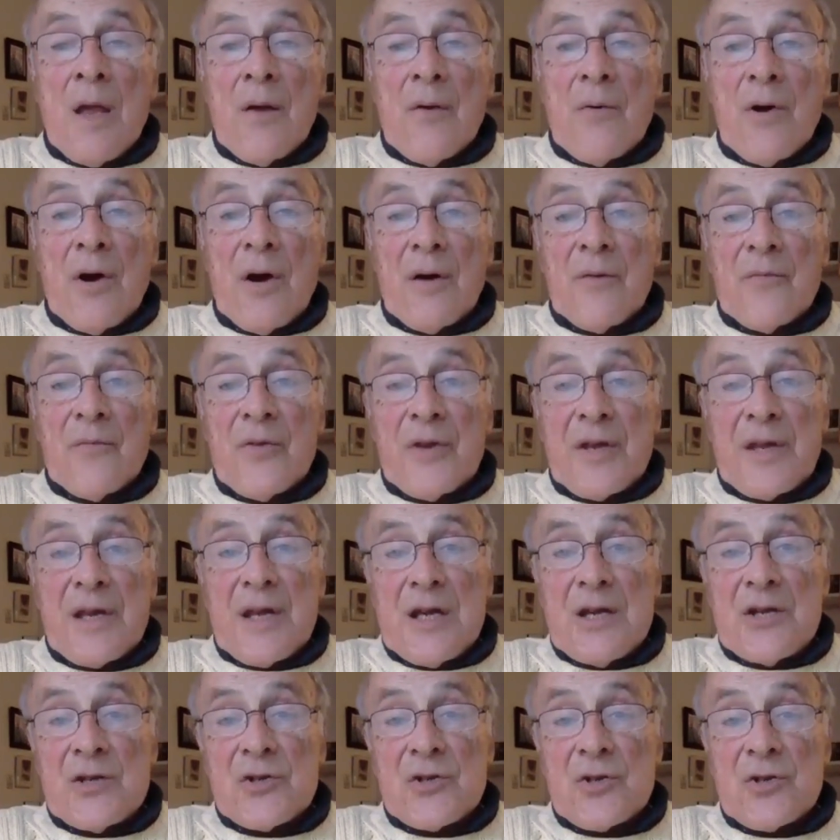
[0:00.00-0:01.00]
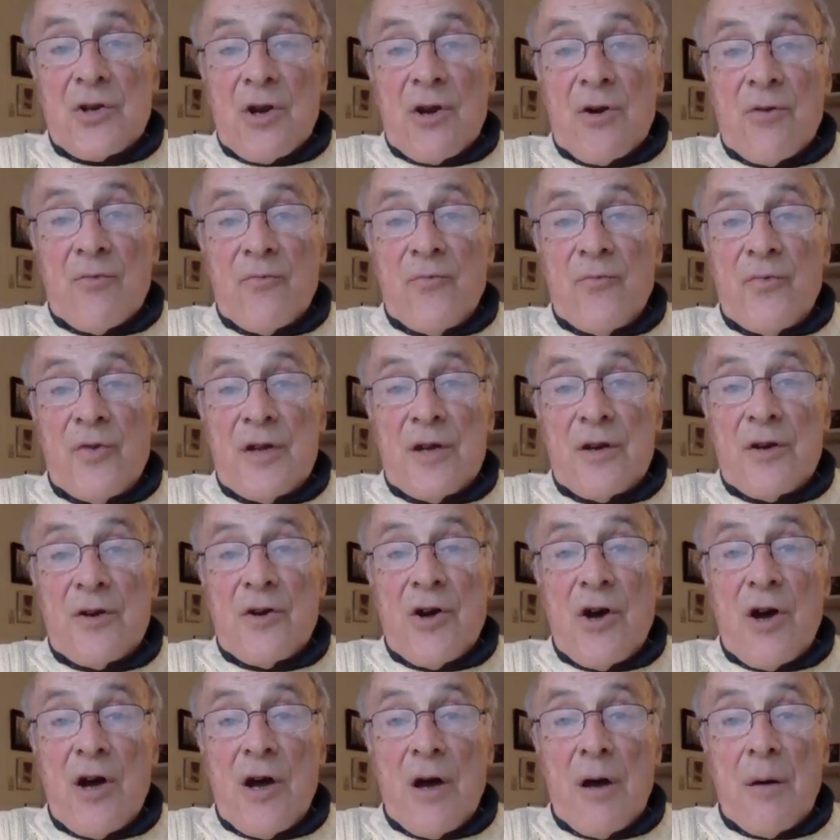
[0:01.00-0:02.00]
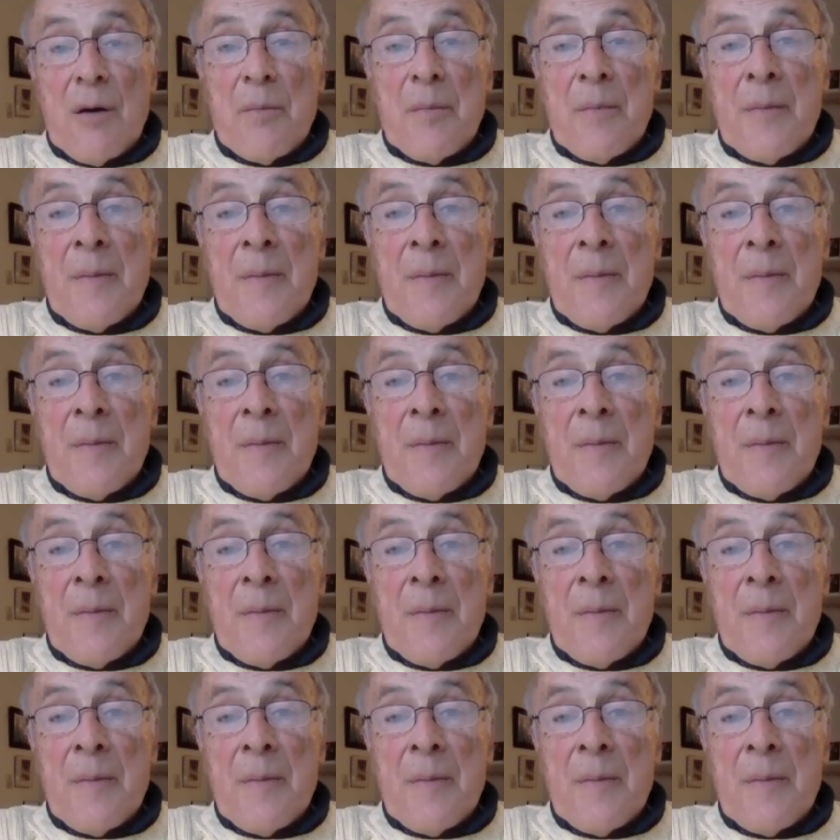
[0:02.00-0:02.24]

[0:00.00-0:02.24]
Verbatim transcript: uh, the case of Vietnam